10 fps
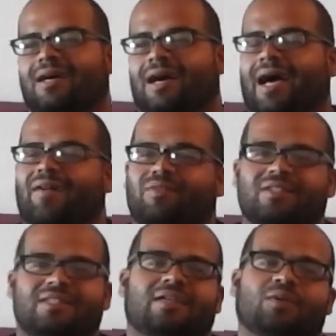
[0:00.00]
I have
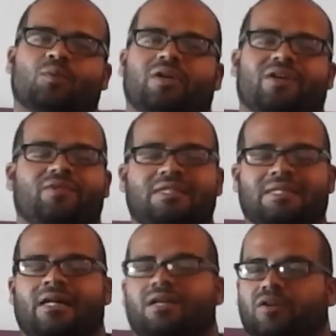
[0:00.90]
this thing where if it's
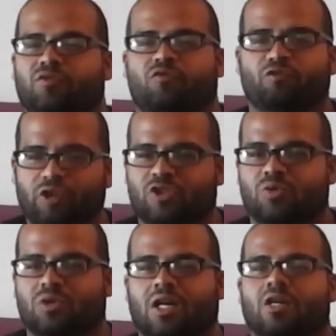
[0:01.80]
not an
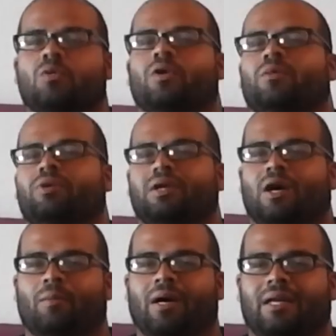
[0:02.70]
official colorway put
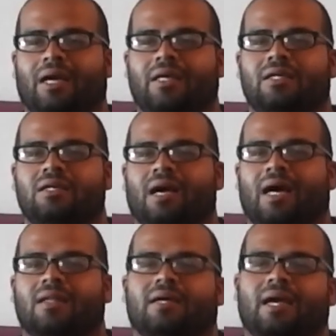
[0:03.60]
out by Nike,
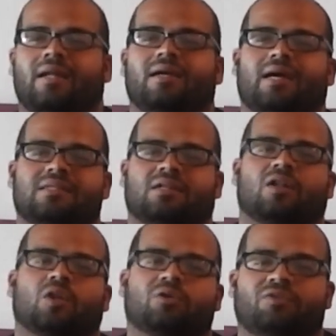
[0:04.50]
I look at it as a
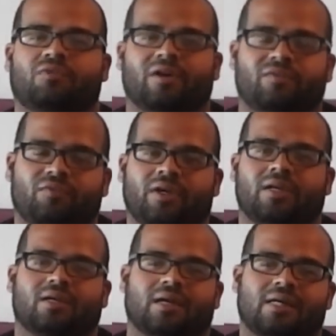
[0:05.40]
glorified
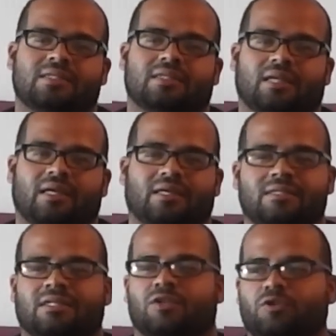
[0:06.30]
fake, as in like
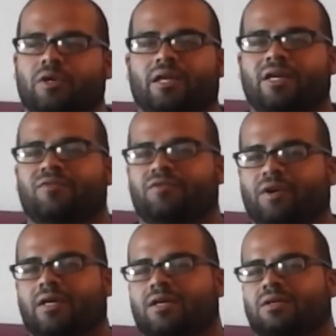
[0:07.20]
it's a grade A
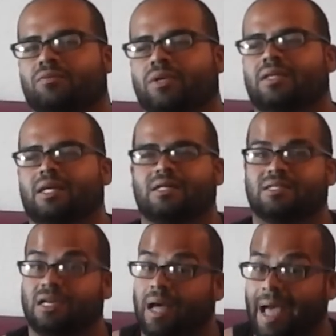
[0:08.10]
fake, being that
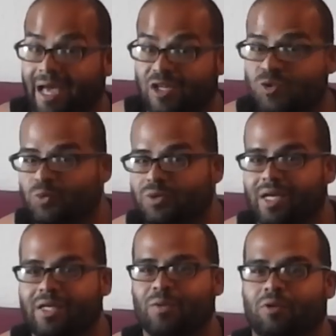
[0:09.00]
it's an actual
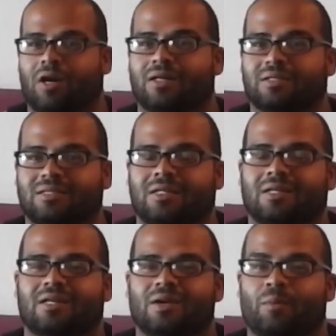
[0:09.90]
Nike product,
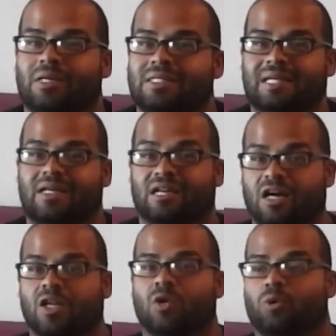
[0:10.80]
but it's not a
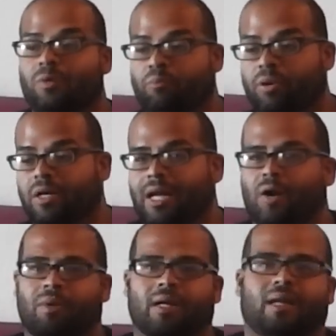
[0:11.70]
colorway put
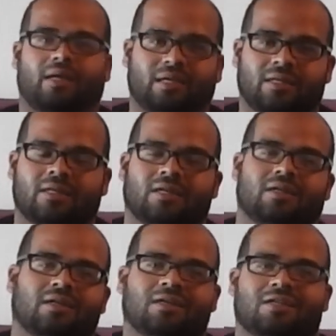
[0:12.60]
out by Nike.
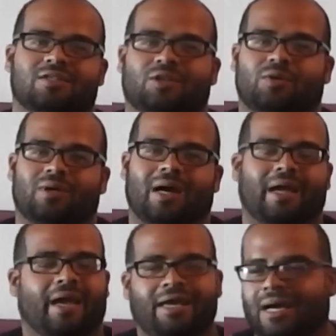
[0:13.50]
So I
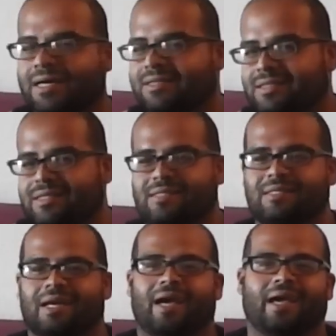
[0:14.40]
hate
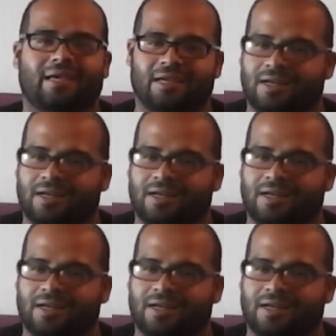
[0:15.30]
IDs, I hate